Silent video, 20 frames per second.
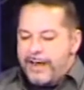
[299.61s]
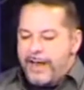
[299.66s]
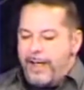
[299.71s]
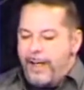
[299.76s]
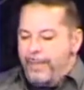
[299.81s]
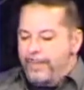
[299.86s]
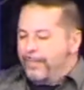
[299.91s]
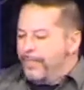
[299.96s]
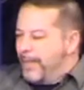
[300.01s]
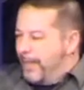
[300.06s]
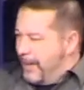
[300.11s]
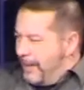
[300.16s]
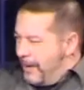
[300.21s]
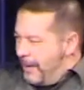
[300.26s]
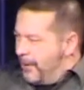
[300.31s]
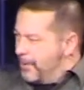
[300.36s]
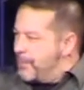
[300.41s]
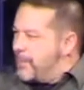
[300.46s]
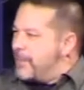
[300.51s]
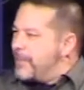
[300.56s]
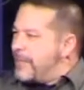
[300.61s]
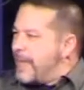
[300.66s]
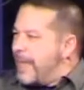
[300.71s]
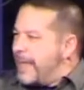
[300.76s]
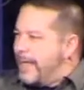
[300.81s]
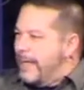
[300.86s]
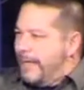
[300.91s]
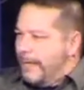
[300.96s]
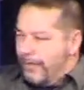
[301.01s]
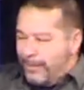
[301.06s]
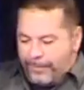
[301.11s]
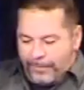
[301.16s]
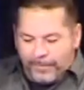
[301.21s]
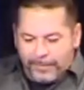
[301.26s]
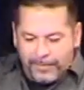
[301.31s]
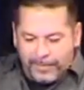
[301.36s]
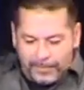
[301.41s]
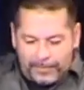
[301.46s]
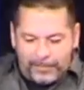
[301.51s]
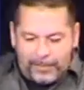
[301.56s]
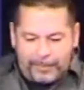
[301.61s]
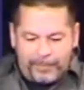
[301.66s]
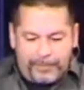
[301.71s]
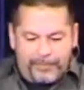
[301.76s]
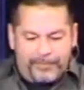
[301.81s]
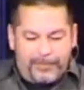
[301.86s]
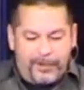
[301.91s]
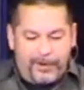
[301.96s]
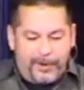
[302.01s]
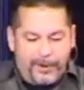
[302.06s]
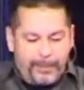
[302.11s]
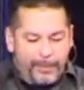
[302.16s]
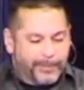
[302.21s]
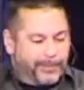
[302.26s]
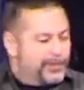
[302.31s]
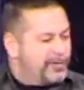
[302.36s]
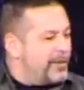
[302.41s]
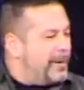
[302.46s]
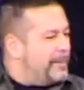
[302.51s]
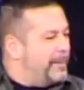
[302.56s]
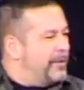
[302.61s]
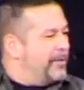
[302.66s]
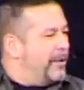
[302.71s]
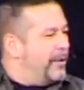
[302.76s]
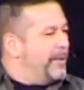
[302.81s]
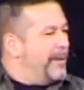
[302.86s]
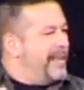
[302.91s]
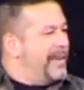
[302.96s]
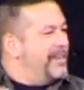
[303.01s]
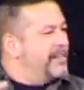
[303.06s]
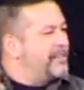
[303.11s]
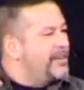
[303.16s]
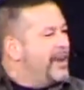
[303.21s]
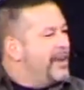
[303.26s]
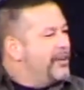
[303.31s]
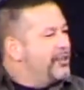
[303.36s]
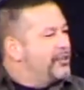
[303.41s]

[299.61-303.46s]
Now, here's the second descriptive term, descriptive term, and it's